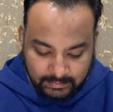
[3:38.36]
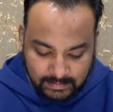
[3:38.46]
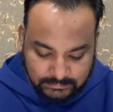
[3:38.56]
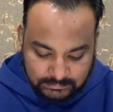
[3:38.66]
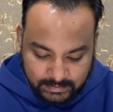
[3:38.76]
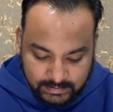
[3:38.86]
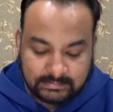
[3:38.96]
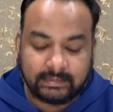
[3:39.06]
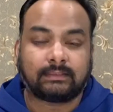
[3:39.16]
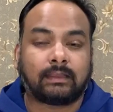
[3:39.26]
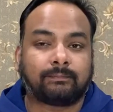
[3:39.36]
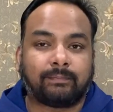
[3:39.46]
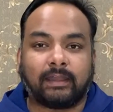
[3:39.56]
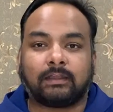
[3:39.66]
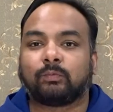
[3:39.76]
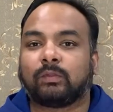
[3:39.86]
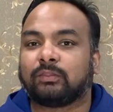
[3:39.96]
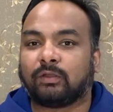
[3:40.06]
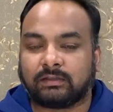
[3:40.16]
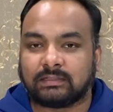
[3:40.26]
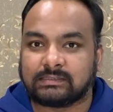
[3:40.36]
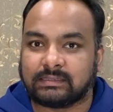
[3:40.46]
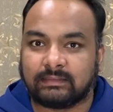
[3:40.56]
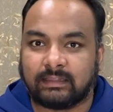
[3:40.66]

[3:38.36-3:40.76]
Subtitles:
lastly, he said that Biden will not concede